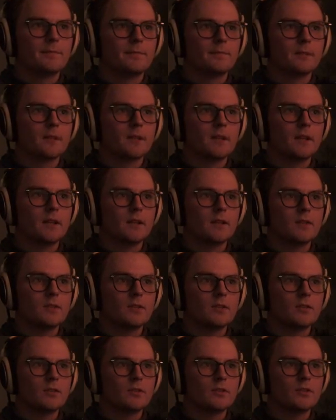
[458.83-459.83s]
Okay, you
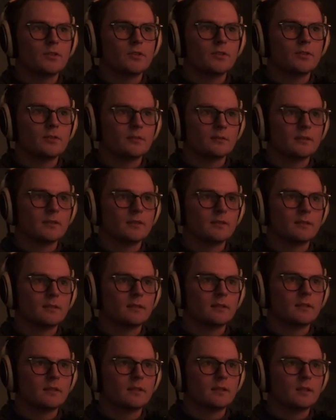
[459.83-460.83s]
can just
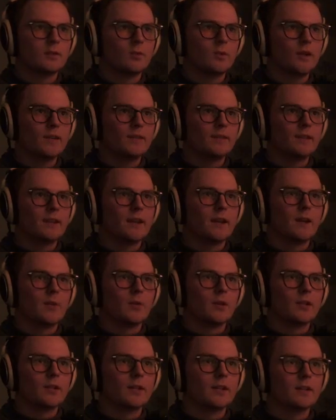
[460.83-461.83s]
wait there,
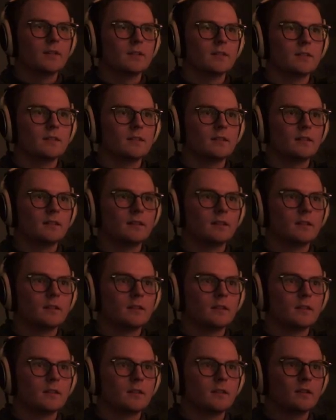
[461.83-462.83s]
will you?
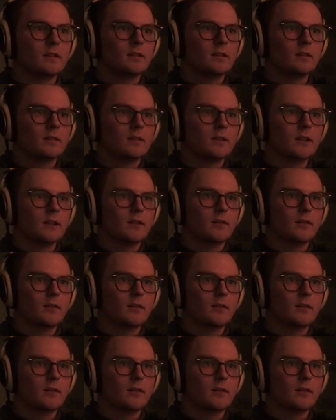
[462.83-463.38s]
Okay,